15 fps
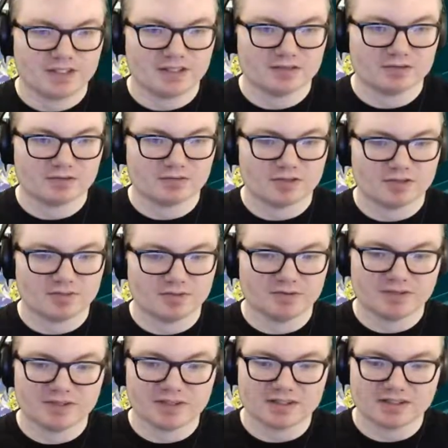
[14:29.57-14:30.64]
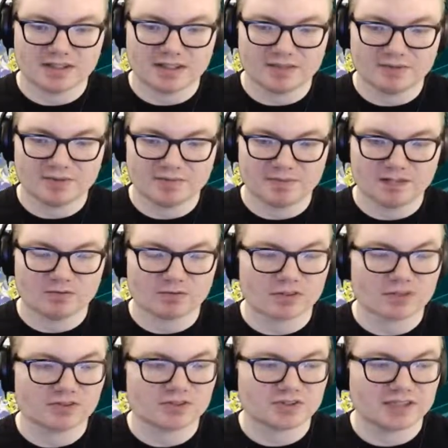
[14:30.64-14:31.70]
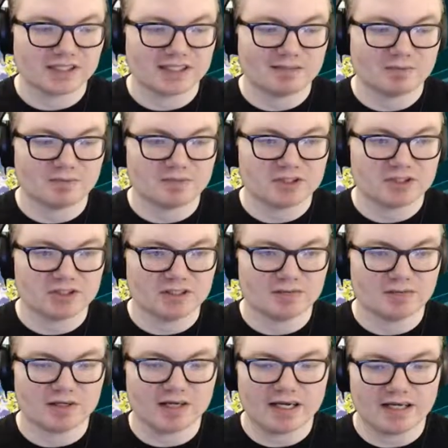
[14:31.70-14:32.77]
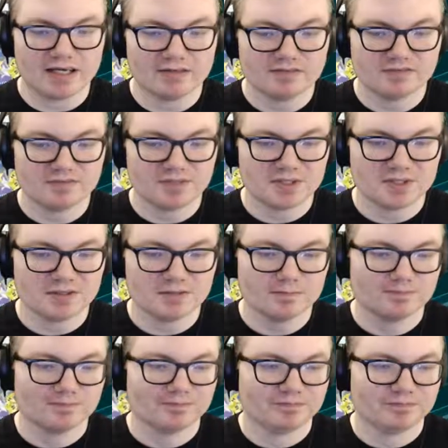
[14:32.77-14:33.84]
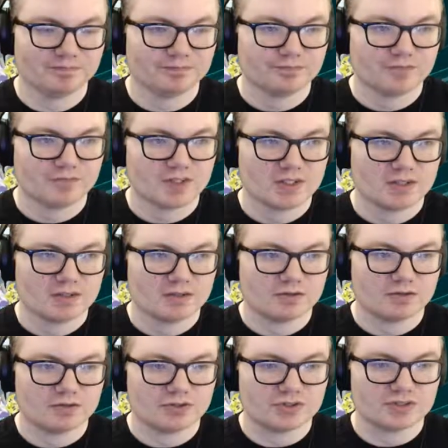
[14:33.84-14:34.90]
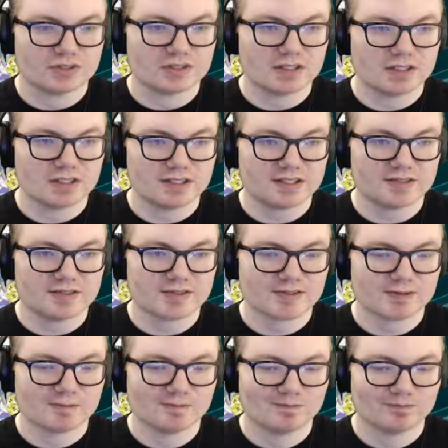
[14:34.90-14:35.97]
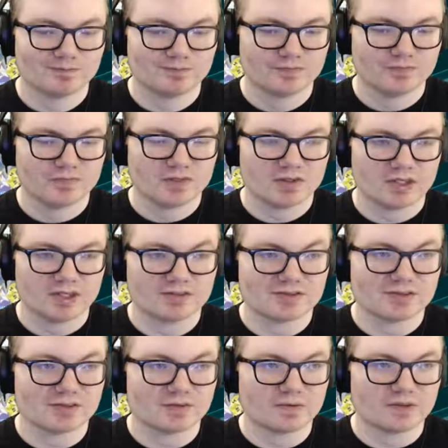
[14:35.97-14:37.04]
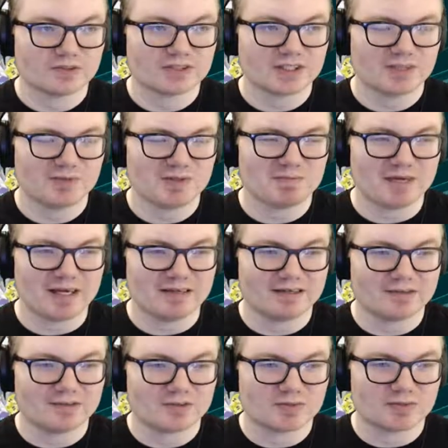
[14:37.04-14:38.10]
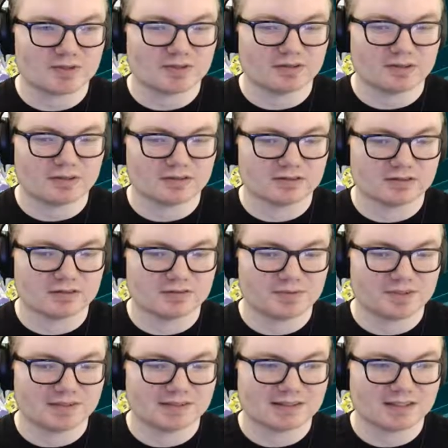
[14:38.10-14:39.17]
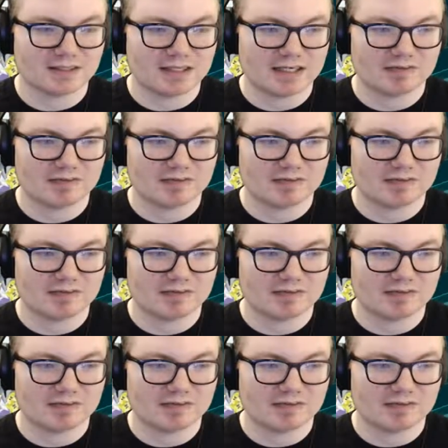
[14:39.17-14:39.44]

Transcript: Yeah, so Rami wants us to help him out. We're also going to get permission number 8 from here, which is nice. Okay, so there's going to be bad dudes, but they're not going to appear until